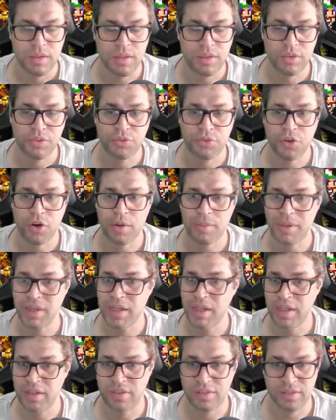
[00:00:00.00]
This form
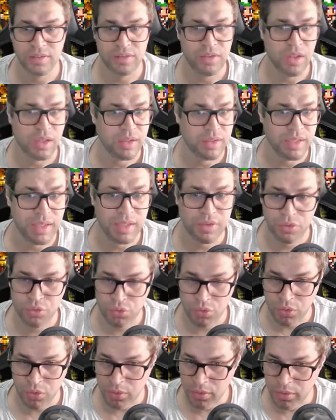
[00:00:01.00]
is not that
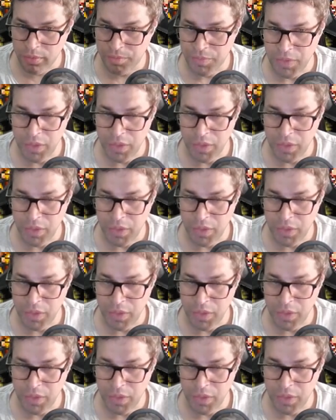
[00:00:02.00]
strong,